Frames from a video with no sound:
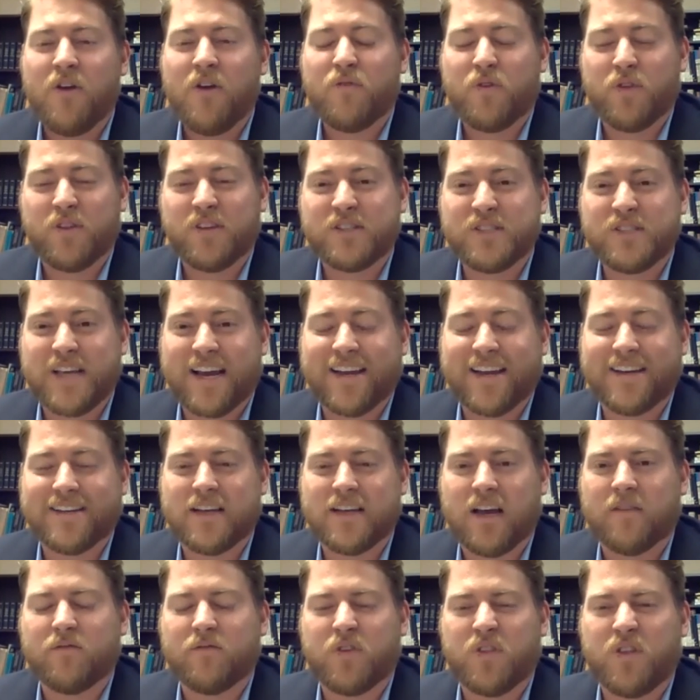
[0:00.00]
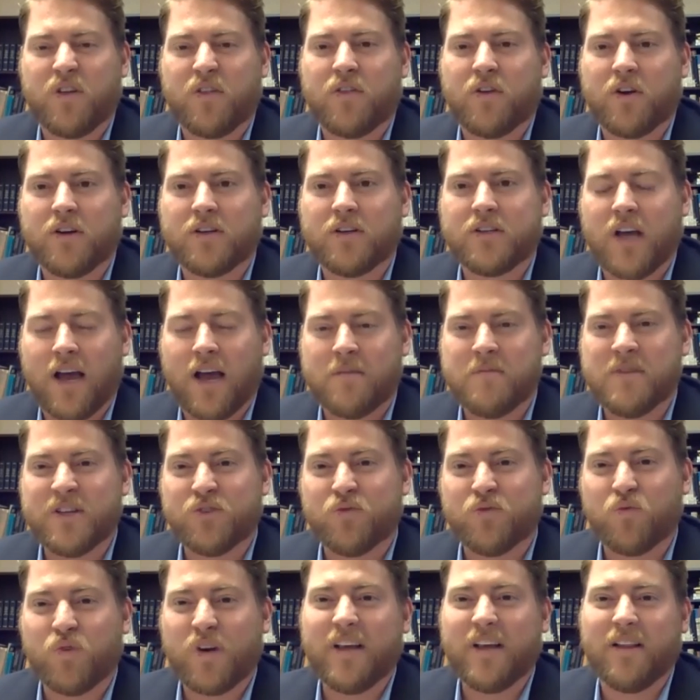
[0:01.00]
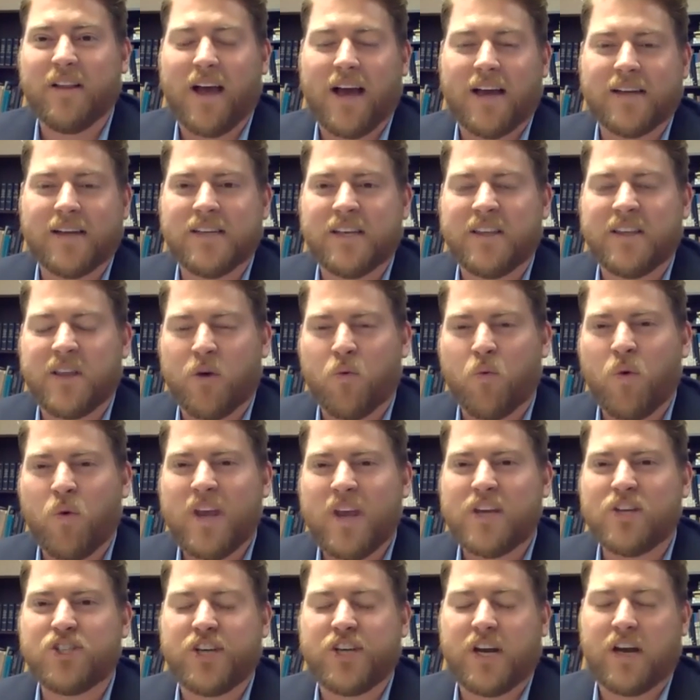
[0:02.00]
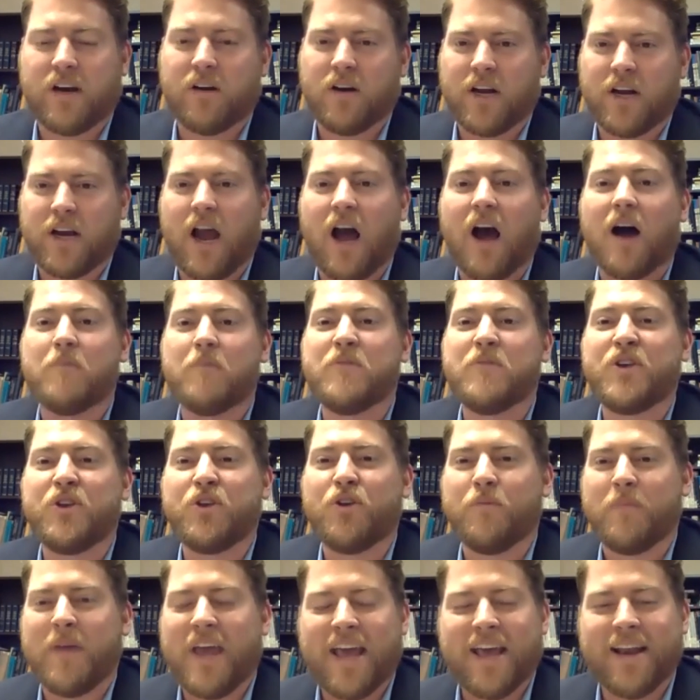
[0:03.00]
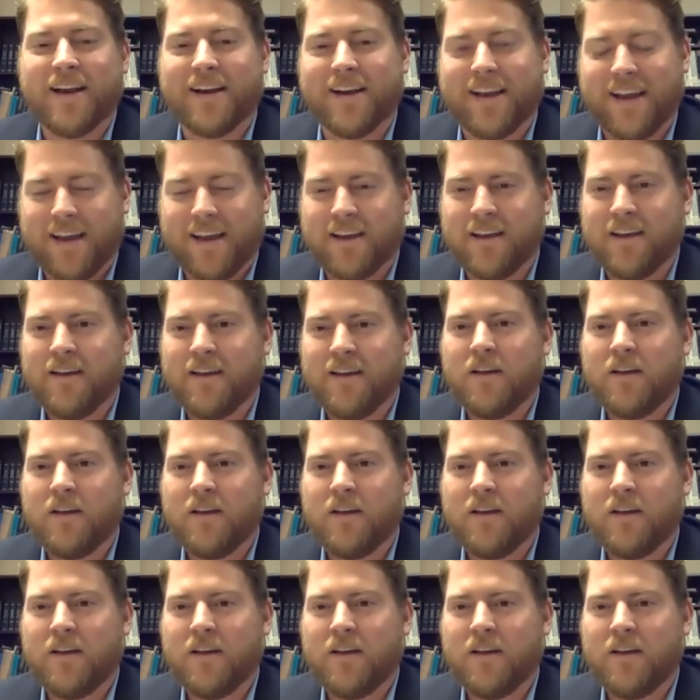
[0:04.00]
for the second time, for the third time, is realizing that we share a common humanity.